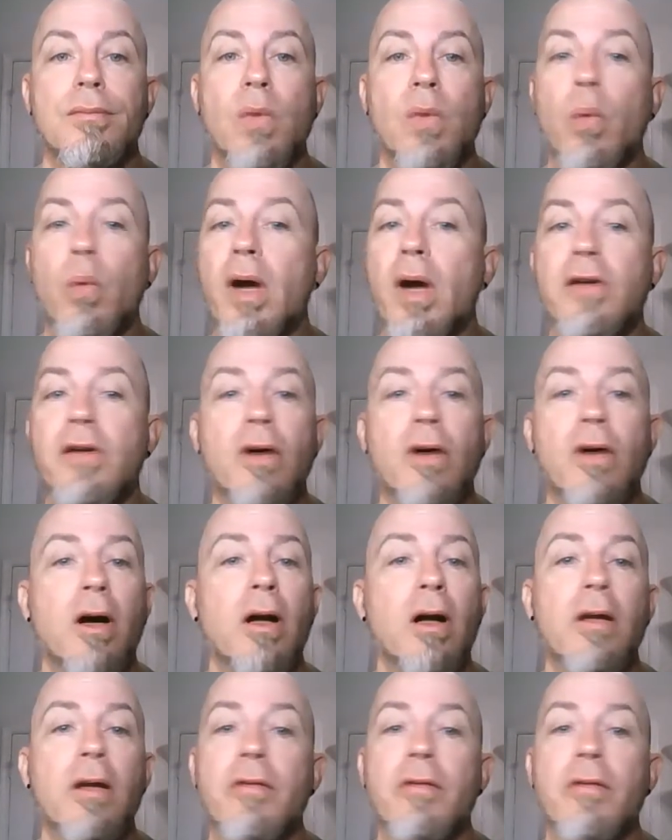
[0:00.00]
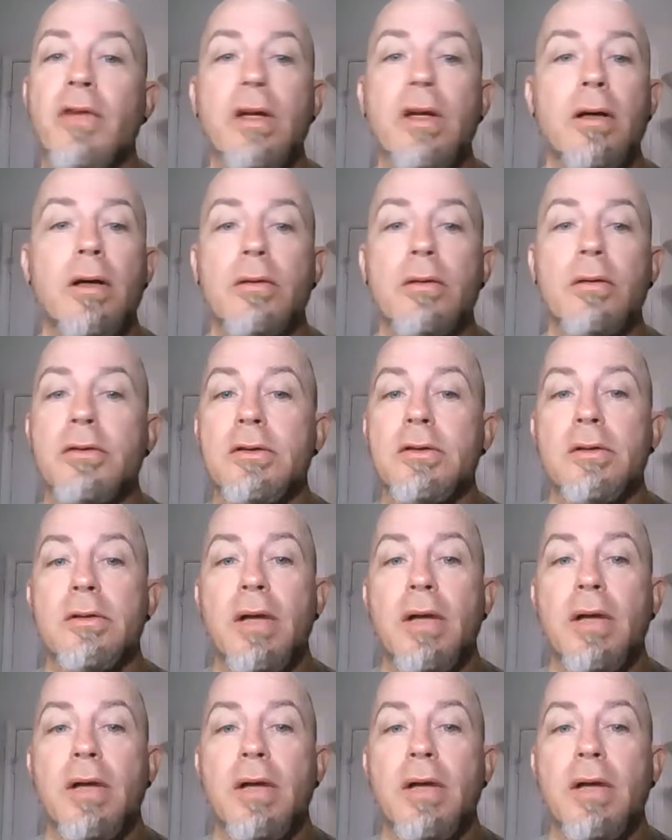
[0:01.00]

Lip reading: watch all the videos